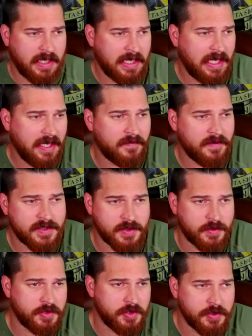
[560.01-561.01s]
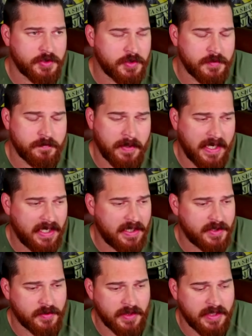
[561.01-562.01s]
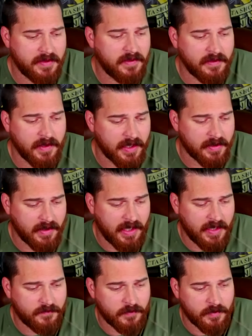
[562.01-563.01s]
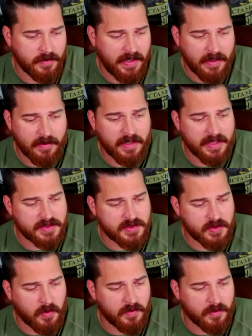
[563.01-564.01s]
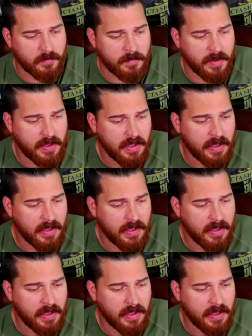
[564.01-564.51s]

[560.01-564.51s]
not having his own YouTube page or anything like that for internet stardom,